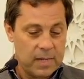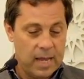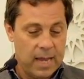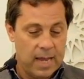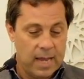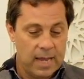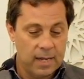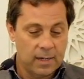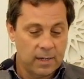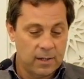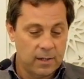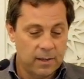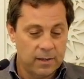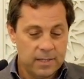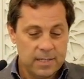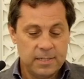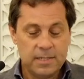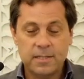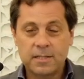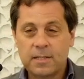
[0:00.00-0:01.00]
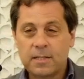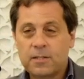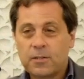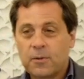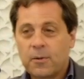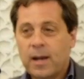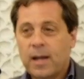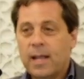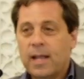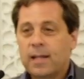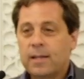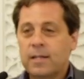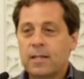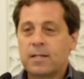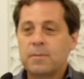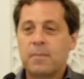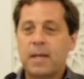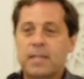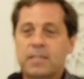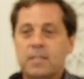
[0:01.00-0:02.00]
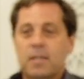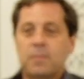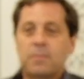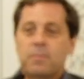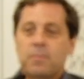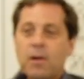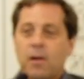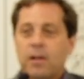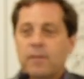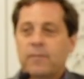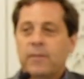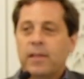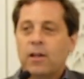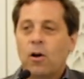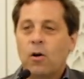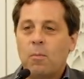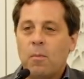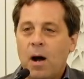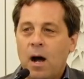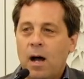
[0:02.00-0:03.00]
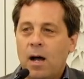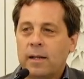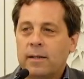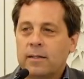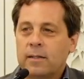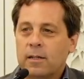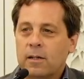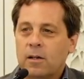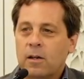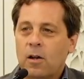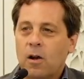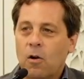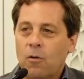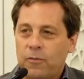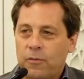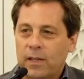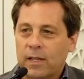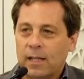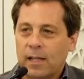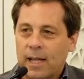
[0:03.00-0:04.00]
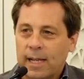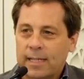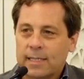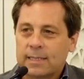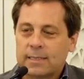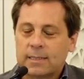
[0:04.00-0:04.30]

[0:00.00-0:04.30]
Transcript: And this is the terrain that it makes up part of the Oman ophiolite.